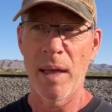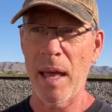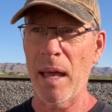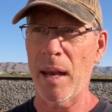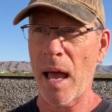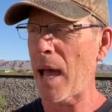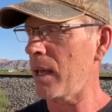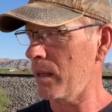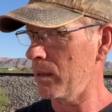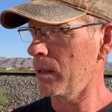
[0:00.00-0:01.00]
And
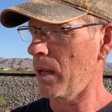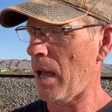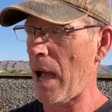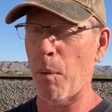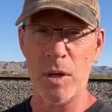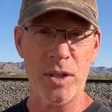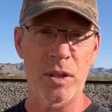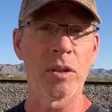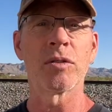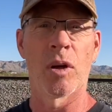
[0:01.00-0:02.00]
I
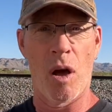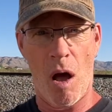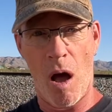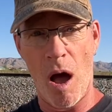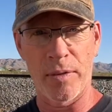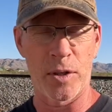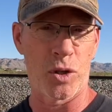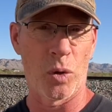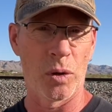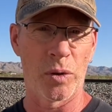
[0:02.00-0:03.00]
wasn't on the
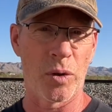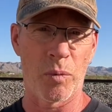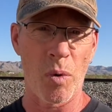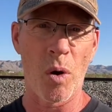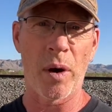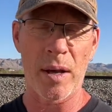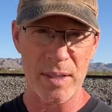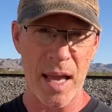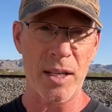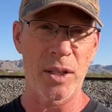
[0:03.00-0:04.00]
shoulder of the road. I was
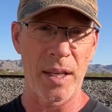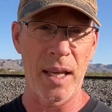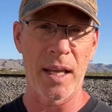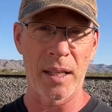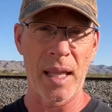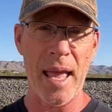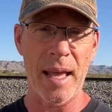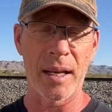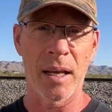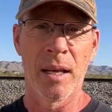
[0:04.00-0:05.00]
actually in a
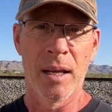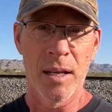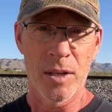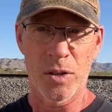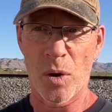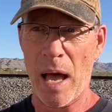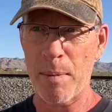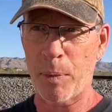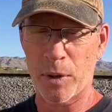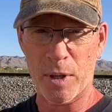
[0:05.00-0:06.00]
lane. So I
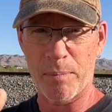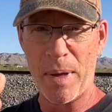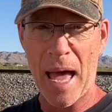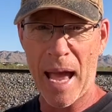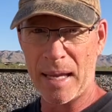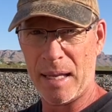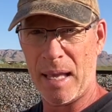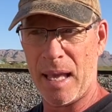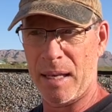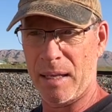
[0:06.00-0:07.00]
put them back
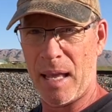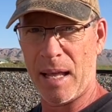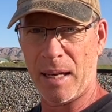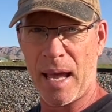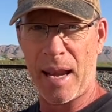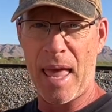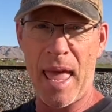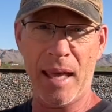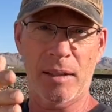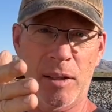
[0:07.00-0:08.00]
and kind of
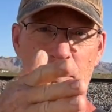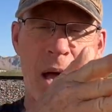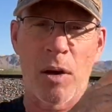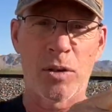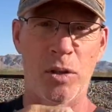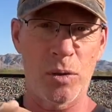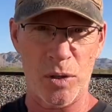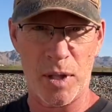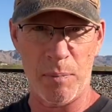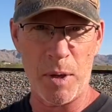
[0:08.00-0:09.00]
angled them out too
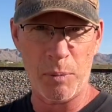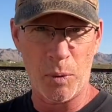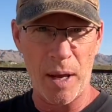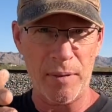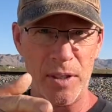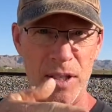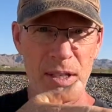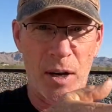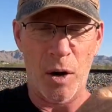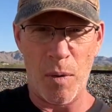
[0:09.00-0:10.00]
so that people would have to
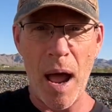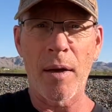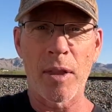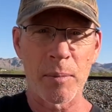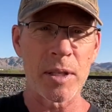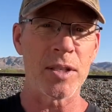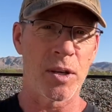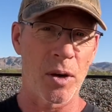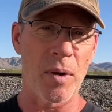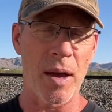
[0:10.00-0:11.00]
steer around them and
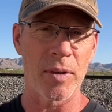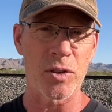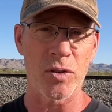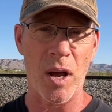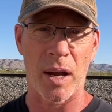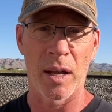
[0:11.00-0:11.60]
steer around the truck.